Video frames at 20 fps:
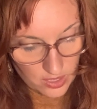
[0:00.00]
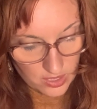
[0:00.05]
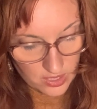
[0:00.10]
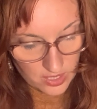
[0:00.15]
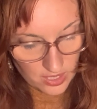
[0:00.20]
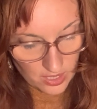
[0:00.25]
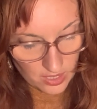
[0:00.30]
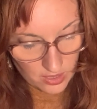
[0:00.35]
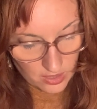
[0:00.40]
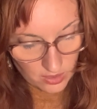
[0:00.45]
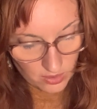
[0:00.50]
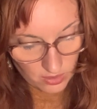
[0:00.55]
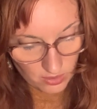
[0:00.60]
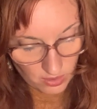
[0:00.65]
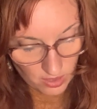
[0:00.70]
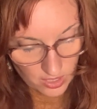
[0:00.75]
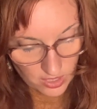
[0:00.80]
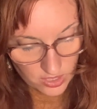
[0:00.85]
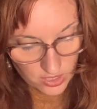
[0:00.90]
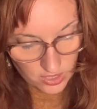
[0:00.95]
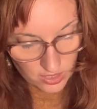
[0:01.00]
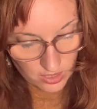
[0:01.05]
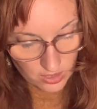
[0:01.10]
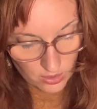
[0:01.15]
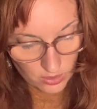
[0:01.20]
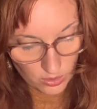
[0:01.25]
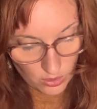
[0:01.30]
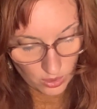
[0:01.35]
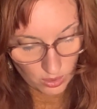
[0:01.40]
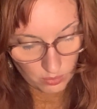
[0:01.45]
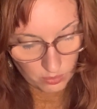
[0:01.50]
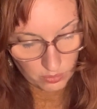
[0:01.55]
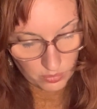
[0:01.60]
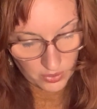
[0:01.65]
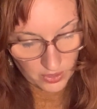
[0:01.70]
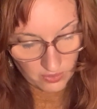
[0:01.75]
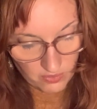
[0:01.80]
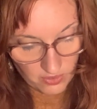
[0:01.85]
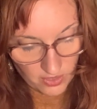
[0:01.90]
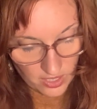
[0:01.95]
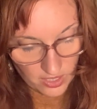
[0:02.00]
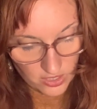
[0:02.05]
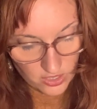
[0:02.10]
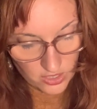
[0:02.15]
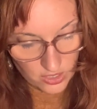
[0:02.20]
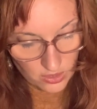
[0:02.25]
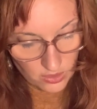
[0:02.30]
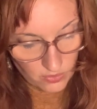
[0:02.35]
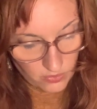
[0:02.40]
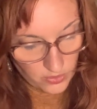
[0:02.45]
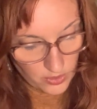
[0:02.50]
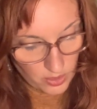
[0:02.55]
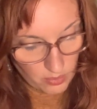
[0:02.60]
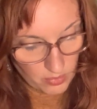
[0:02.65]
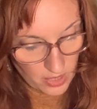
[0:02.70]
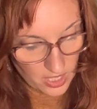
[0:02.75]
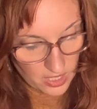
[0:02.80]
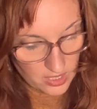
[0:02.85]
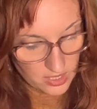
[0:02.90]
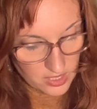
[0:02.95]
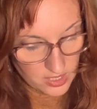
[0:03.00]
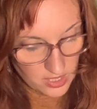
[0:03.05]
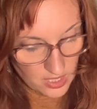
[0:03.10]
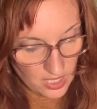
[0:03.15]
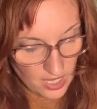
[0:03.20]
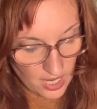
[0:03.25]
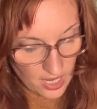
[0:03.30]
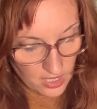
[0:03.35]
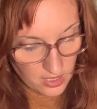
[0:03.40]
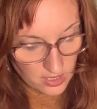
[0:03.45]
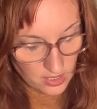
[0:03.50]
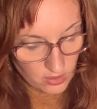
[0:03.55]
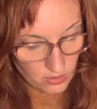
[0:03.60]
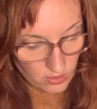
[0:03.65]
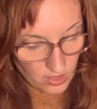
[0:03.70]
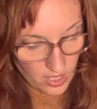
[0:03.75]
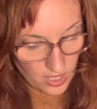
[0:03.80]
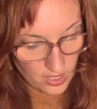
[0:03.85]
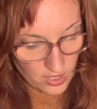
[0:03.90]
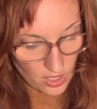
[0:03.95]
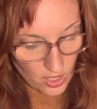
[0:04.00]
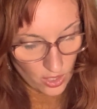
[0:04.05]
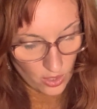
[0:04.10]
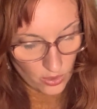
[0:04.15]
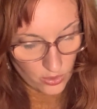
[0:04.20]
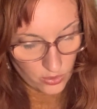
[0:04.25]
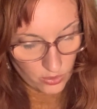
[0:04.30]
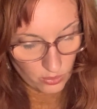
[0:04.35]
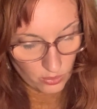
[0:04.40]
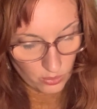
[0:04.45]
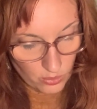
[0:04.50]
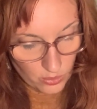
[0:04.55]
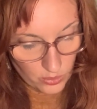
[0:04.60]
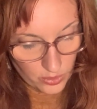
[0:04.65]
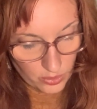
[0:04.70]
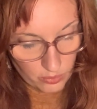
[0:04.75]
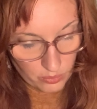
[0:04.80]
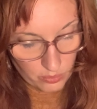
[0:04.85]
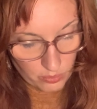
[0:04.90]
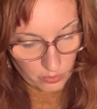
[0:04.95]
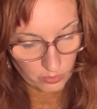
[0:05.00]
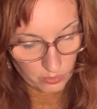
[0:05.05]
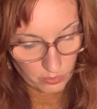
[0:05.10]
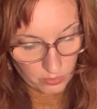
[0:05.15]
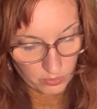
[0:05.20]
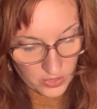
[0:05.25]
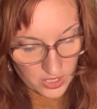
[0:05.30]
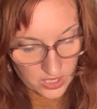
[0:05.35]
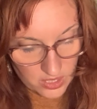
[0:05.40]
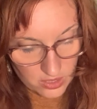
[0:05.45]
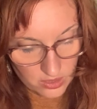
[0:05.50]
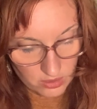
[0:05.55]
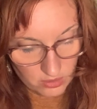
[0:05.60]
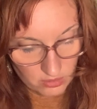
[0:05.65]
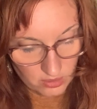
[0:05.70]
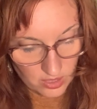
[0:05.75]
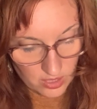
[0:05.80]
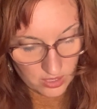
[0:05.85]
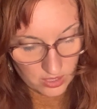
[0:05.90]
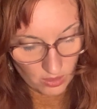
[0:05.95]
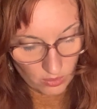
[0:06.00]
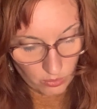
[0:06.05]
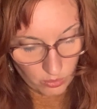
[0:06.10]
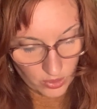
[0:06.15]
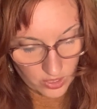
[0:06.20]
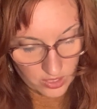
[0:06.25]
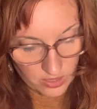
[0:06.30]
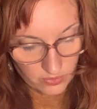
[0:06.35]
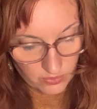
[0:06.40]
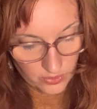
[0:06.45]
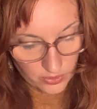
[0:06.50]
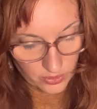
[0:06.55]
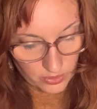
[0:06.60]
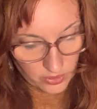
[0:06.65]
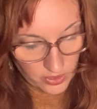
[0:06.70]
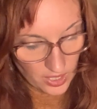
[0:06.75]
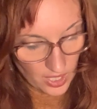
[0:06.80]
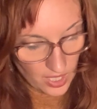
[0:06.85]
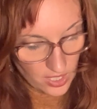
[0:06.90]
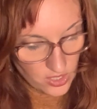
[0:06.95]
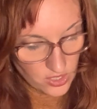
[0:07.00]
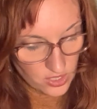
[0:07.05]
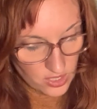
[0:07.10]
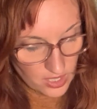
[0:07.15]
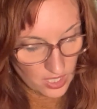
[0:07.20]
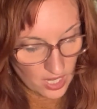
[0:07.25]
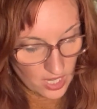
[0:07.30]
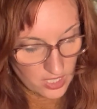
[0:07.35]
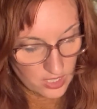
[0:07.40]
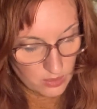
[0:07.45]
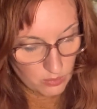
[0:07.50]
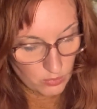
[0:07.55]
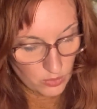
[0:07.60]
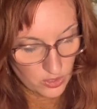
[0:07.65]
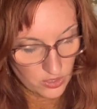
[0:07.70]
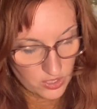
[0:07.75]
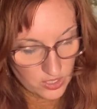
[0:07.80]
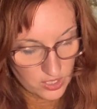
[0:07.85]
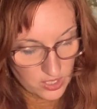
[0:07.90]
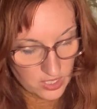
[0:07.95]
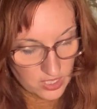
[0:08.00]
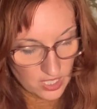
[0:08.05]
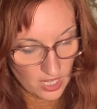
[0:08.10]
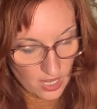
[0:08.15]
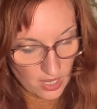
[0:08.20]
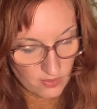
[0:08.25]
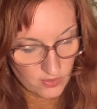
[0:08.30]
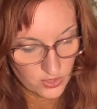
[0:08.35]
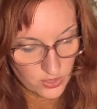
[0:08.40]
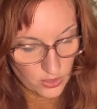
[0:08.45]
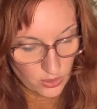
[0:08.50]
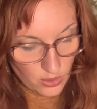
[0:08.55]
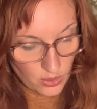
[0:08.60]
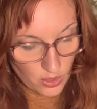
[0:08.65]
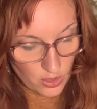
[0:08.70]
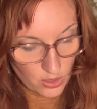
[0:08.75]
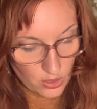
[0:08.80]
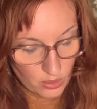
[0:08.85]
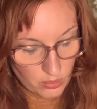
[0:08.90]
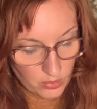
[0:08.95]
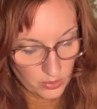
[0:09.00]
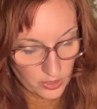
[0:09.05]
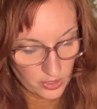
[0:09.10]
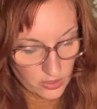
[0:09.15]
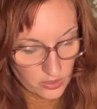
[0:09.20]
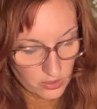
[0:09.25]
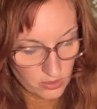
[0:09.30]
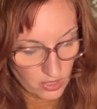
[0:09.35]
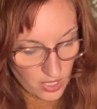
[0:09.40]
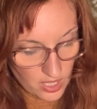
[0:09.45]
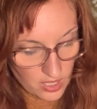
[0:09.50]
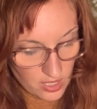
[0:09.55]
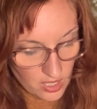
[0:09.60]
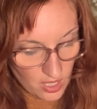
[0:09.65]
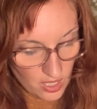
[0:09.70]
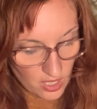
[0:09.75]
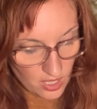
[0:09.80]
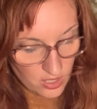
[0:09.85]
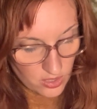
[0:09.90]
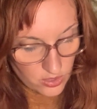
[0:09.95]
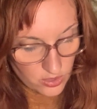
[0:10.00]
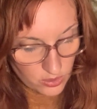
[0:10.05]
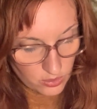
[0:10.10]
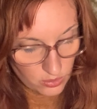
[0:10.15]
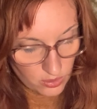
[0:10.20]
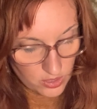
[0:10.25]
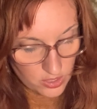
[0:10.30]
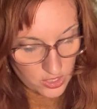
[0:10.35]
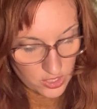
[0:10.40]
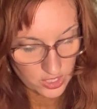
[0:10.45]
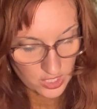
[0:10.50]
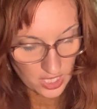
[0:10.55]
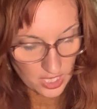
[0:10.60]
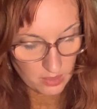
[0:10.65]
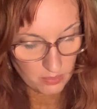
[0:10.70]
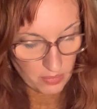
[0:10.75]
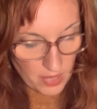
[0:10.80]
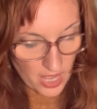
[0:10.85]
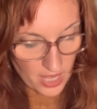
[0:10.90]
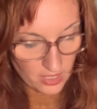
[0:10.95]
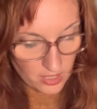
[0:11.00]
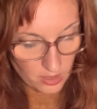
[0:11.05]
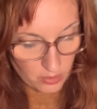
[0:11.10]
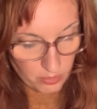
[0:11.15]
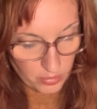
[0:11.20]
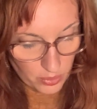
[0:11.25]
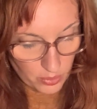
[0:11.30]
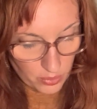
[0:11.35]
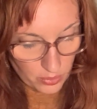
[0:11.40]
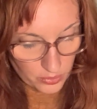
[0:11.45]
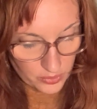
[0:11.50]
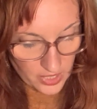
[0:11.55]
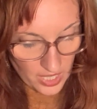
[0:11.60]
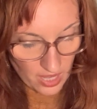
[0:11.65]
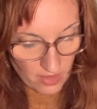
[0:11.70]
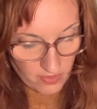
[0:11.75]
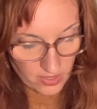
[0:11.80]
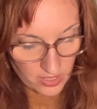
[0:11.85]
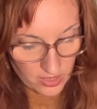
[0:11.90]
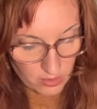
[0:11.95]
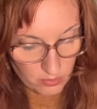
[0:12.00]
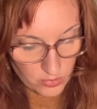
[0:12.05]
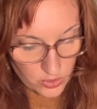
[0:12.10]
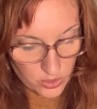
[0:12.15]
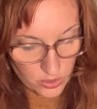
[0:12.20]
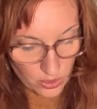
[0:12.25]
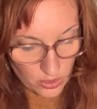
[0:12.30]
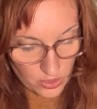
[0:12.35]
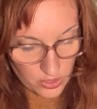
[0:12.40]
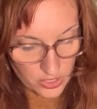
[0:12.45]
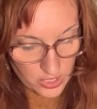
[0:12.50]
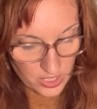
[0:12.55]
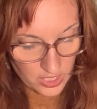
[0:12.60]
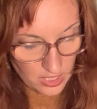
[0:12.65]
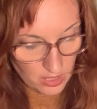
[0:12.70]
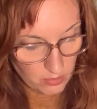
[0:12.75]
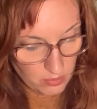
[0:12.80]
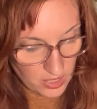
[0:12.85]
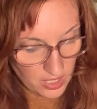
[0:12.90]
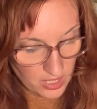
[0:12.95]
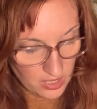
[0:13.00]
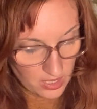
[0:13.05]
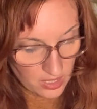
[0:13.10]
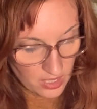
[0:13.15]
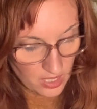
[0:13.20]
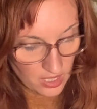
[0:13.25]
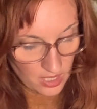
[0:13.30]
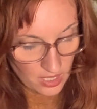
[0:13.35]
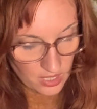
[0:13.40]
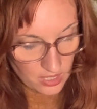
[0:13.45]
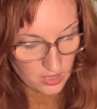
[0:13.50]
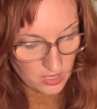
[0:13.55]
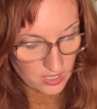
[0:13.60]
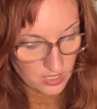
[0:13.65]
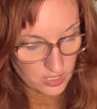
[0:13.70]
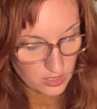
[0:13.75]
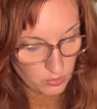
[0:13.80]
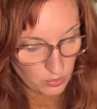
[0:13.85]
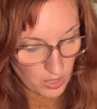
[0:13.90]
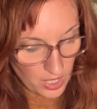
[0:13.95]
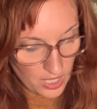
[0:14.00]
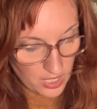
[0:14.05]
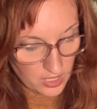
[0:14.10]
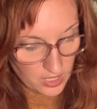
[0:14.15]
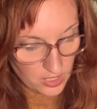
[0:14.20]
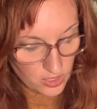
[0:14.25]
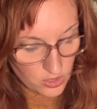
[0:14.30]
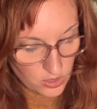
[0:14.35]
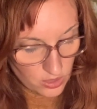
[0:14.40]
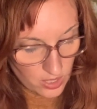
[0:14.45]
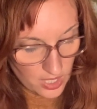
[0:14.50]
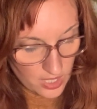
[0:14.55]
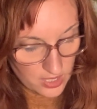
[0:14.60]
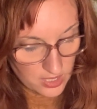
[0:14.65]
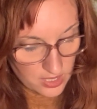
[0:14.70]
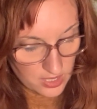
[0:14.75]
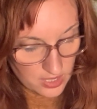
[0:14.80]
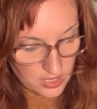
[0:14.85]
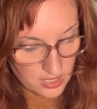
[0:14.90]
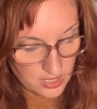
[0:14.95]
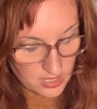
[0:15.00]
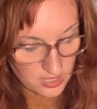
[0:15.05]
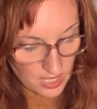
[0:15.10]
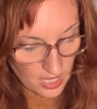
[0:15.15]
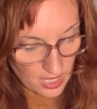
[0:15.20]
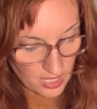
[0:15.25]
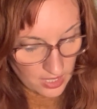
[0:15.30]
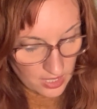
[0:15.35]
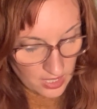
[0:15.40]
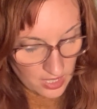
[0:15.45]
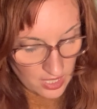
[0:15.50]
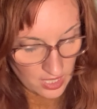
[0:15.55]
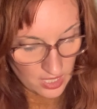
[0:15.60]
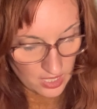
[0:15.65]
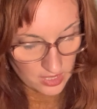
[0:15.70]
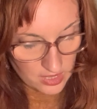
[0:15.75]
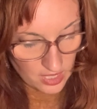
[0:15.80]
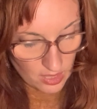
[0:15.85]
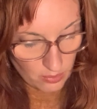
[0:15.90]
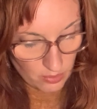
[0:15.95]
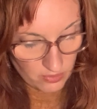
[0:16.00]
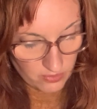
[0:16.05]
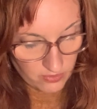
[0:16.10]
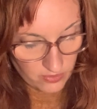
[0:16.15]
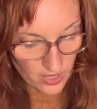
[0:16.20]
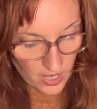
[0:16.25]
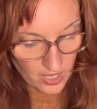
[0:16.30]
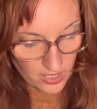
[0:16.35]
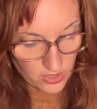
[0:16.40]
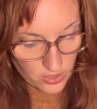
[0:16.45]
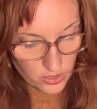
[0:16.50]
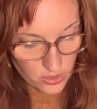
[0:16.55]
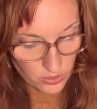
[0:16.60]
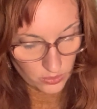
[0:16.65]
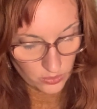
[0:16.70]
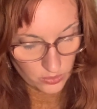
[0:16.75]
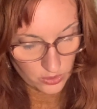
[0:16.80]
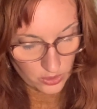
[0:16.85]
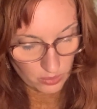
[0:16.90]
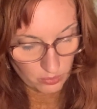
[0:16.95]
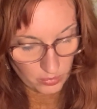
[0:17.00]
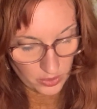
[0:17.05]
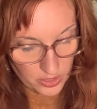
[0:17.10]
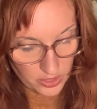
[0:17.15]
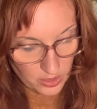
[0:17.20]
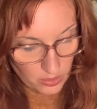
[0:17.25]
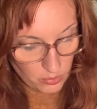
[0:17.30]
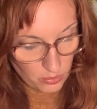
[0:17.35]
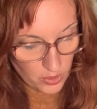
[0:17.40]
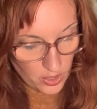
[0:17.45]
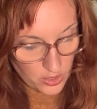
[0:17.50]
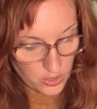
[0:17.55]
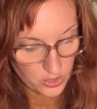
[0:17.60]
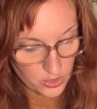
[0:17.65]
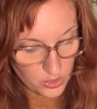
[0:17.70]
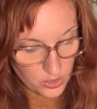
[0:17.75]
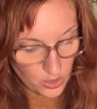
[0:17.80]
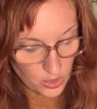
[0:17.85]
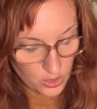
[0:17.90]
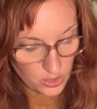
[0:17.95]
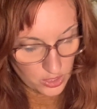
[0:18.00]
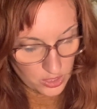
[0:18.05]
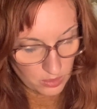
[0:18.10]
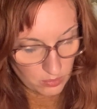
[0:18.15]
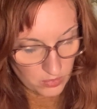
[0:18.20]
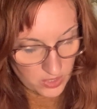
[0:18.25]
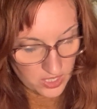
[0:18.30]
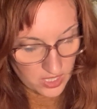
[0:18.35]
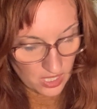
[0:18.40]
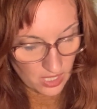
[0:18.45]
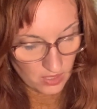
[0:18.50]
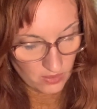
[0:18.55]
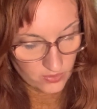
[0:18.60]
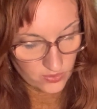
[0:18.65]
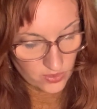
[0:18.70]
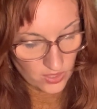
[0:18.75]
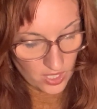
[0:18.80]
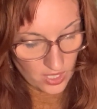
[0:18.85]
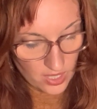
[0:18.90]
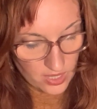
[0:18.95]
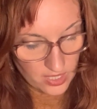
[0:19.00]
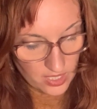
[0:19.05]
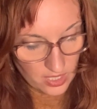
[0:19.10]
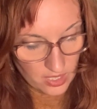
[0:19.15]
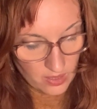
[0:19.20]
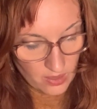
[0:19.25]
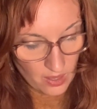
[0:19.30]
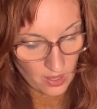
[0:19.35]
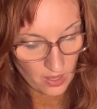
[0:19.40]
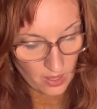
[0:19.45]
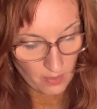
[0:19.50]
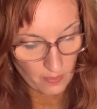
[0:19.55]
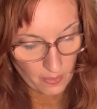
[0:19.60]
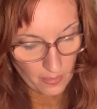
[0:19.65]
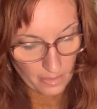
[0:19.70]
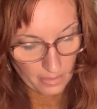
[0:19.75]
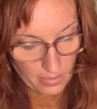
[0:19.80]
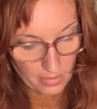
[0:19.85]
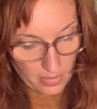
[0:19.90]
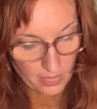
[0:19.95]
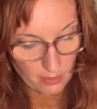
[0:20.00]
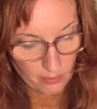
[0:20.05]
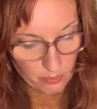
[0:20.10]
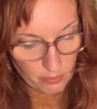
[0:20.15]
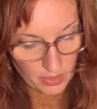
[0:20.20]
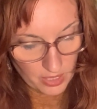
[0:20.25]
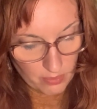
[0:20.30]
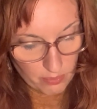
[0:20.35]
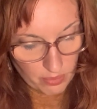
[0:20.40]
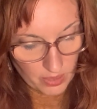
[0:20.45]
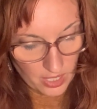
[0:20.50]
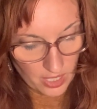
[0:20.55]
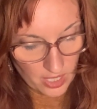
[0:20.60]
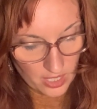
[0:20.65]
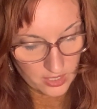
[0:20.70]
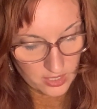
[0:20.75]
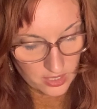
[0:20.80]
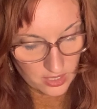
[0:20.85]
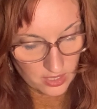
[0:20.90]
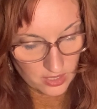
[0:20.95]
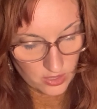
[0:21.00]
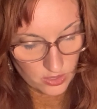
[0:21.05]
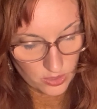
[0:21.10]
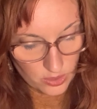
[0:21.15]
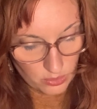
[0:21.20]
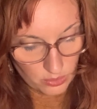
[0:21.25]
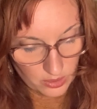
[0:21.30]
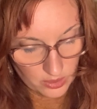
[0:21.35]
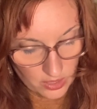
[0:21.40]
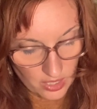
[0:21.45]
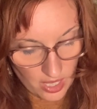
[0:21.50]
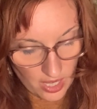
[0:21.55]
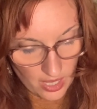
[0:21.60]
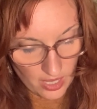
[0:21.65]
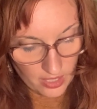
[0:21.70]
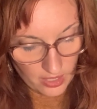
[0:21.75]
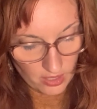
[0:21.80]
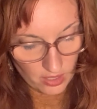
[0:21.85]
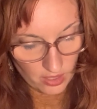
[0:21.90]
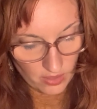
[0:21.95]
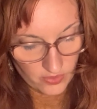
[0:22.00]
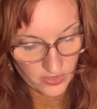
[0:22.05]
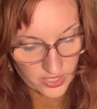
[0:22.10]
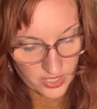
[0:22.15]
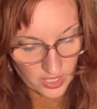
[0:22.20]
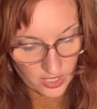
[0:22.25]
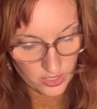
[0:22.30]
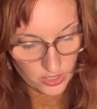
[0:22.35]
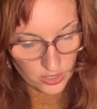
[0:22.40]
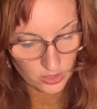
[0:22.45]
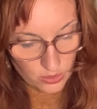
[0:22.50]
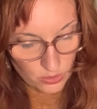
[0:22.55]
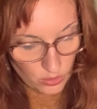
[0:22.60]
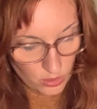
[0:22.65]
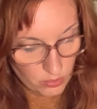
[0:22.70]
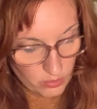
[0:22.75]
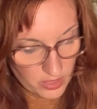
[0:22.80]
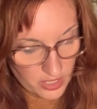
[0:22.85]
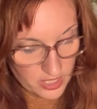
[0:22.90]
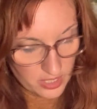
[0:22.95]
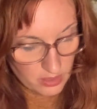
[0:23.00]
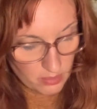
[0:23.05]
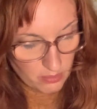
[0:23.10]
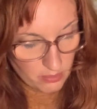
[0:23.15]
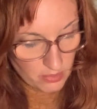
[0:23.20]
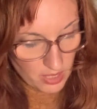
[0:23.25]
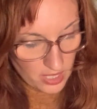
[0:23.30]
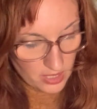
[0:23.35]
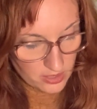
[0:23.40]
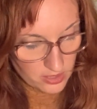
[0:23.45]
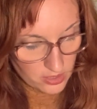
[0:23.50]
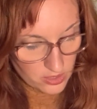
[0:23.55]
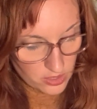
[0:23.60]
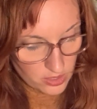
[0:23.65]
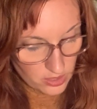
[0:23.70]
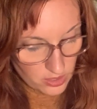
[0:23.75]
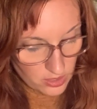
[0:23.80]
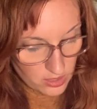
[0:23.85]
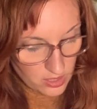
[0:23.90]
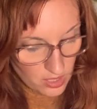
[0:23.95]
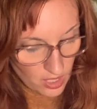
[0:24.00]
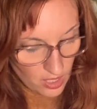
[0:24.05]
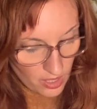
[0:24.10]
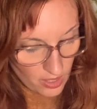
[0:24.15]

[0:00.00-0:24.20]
degradation, no perversion of humanity in any grade. Through all the mysteries a wonderful creation has monsters half so horrible and dread. Scrooge stared back, appalled, having them shown to him in this way. He tried to say they were fine children, but the words choked themselves rather than be parties to a lie of such enormous magnitude.